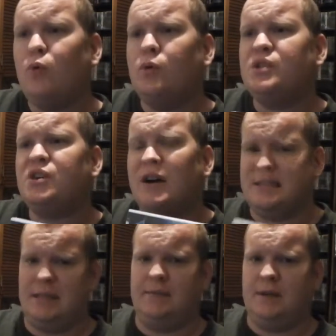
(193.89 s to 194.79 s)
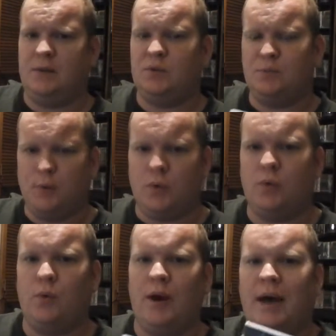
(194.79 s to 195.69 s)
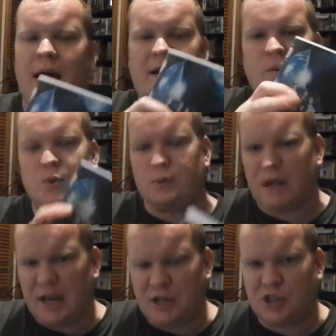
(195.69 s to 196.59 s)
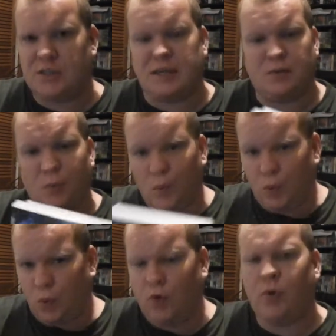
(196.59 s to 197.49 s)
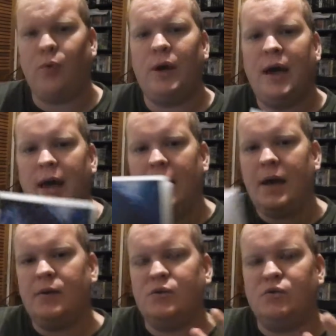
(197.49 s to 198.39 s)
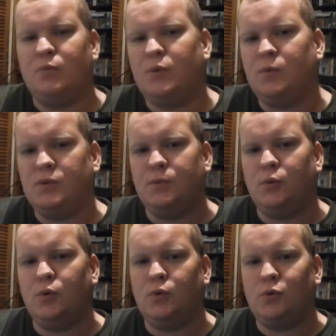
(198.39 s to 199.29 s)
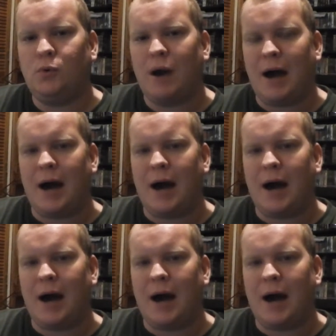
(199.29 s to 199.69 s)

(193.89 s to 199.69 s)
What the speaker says: scientific. It was more exploration under the water. It was more